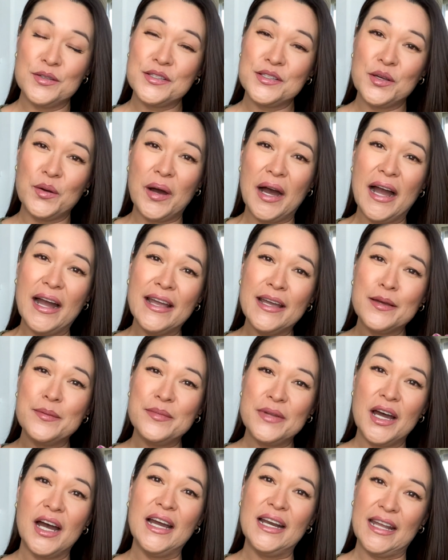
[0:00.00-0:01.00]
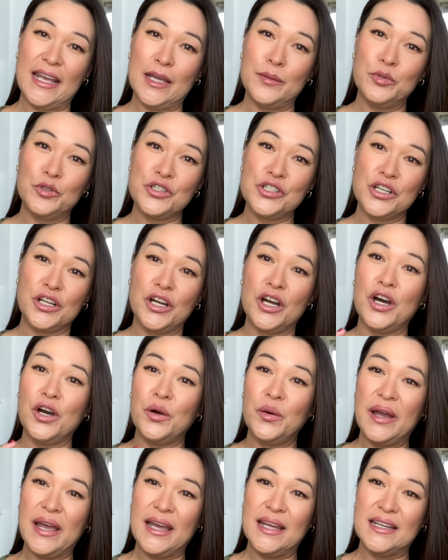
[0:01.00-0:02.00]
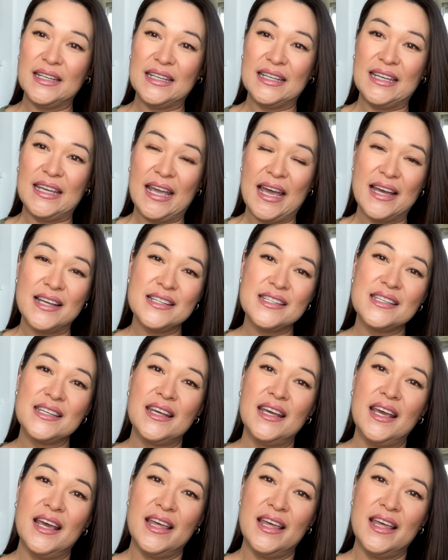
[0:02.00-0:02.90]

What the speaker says: so I am not able to go and get